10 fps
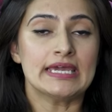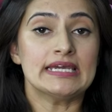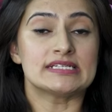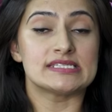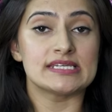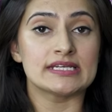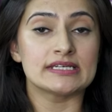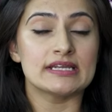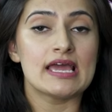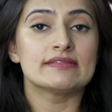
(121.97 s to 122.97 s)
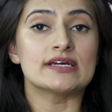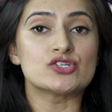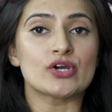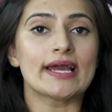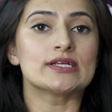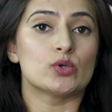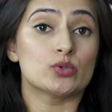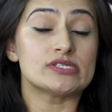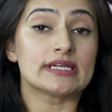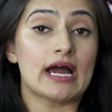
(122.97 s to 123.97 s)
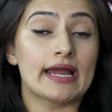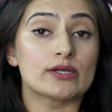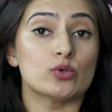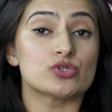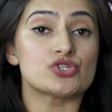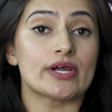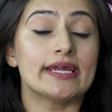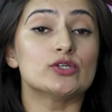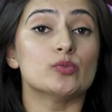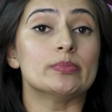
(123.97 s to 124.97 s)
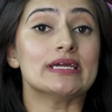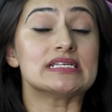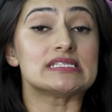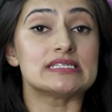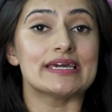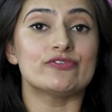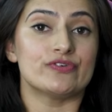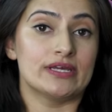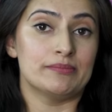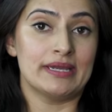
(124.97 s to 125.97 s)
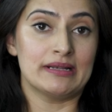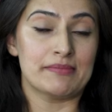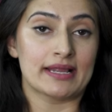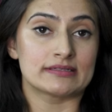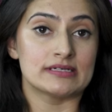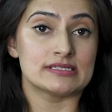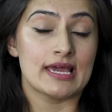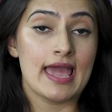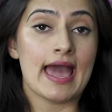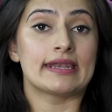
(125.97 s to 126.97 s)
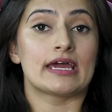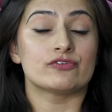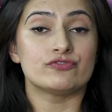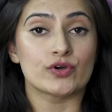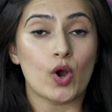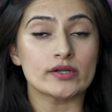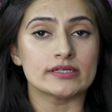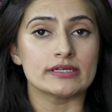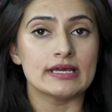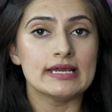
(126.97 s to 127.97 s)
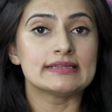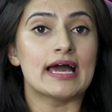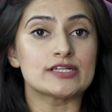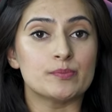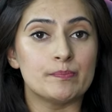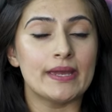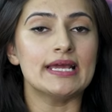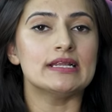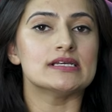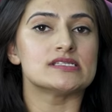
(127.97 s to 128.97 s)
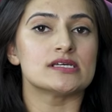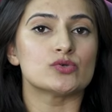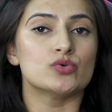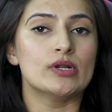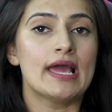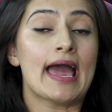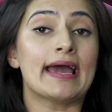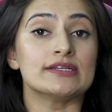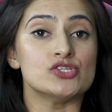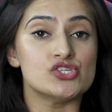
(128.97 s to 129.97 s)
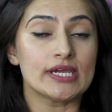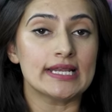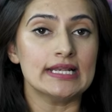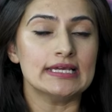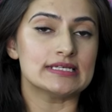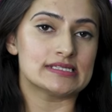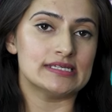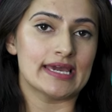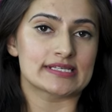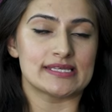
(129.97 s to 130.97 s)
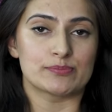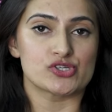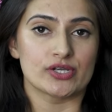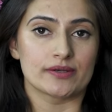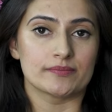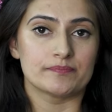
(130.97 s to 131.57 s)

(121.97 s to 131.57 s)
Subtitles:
It stated that trial courts and high courts try to play safe in bail matters and have forgotten that bail is the rule and jail is the exception.